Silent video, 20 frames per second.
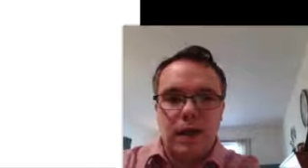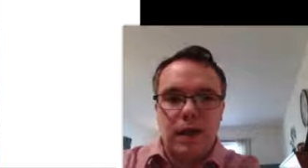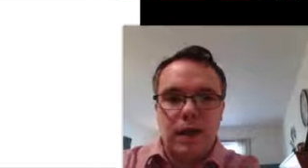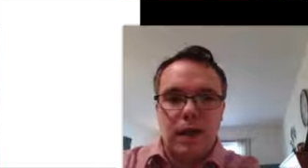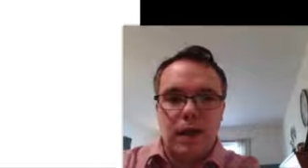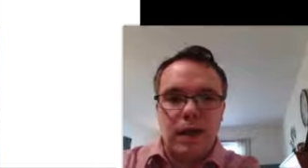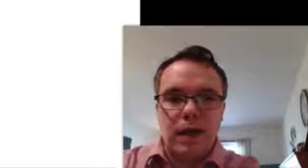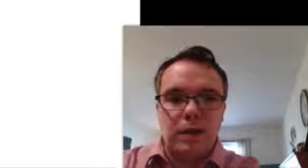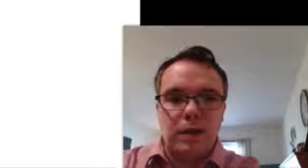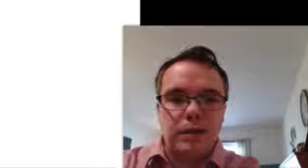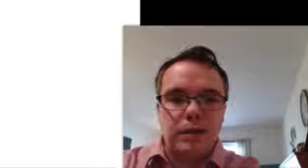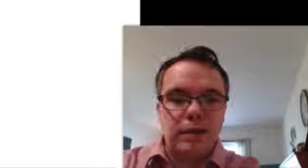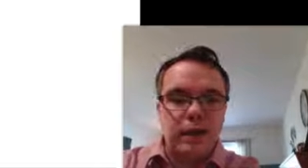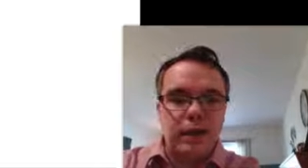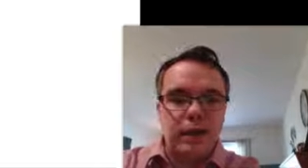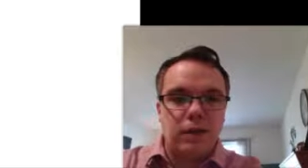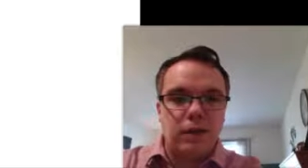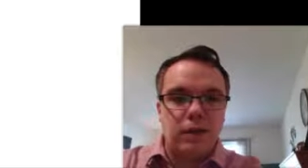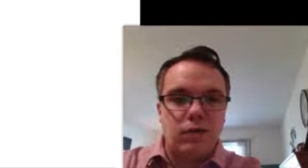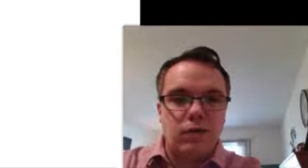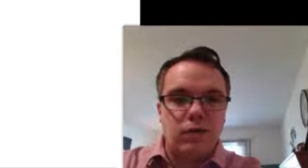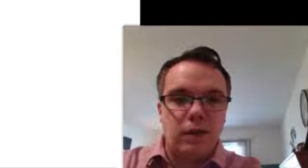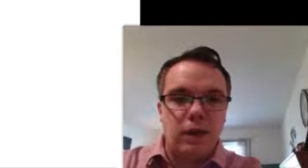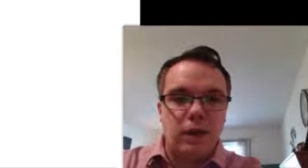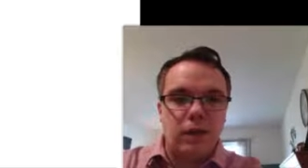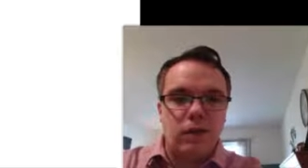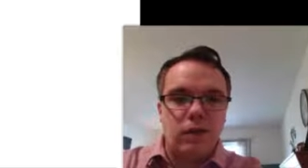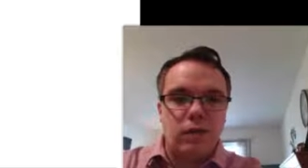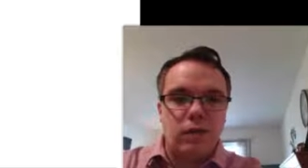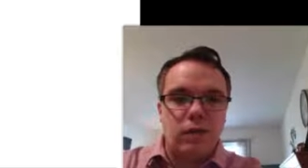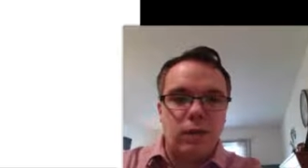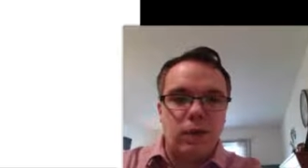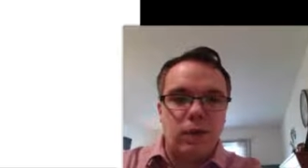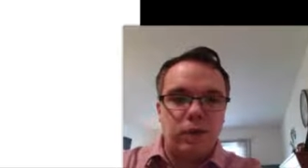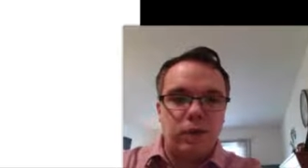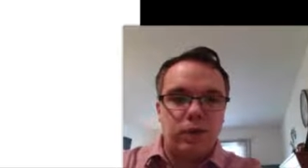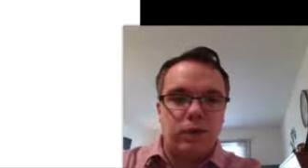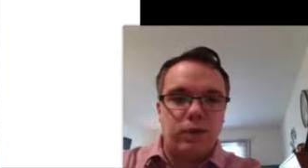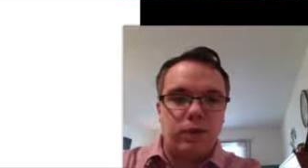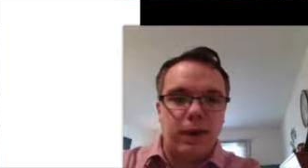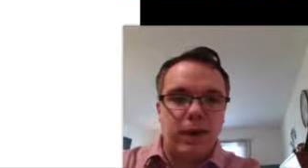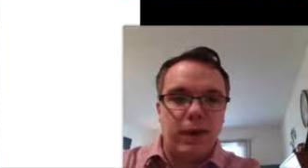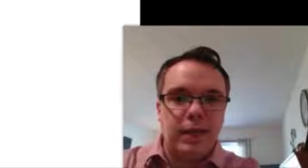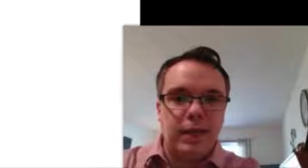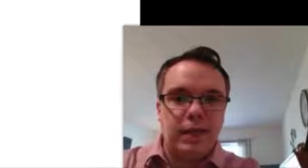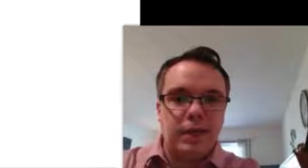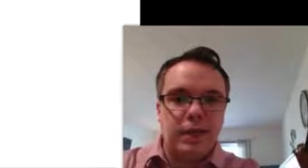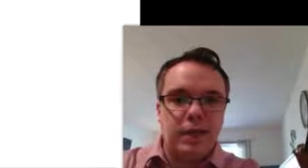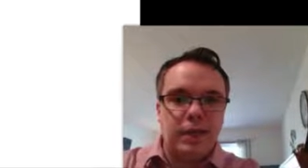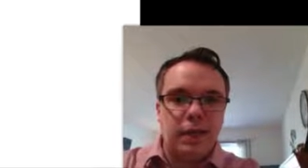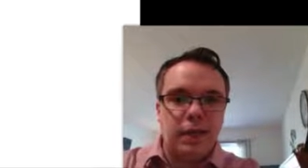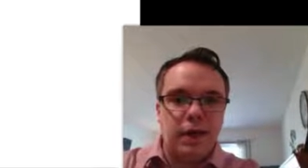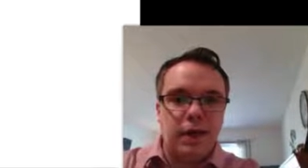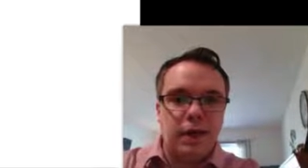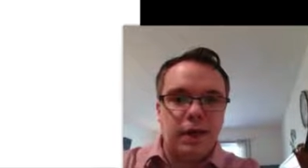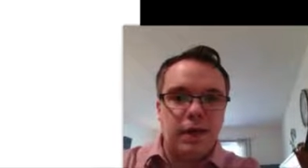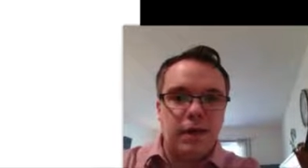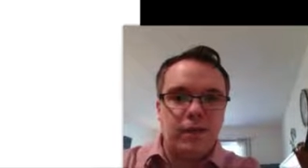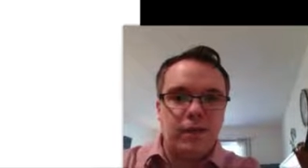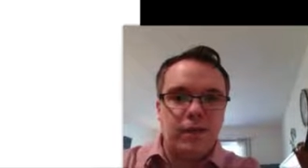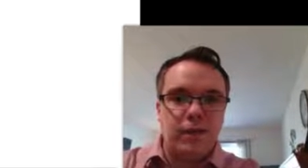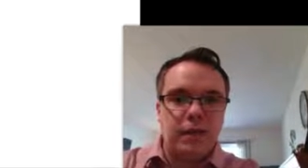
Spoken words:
And it said it grew at a growth rate of